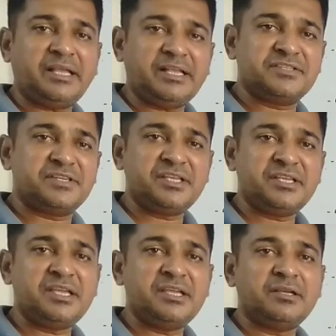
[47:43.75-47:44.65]
is
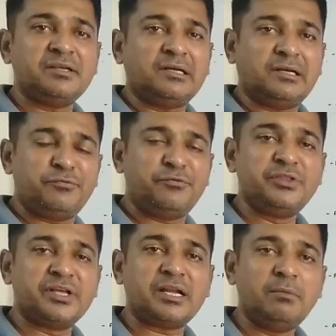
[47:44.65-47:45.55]
ringing a
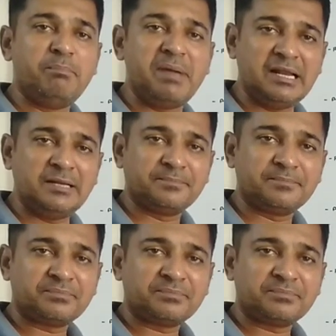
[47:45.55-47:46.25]
funeral bell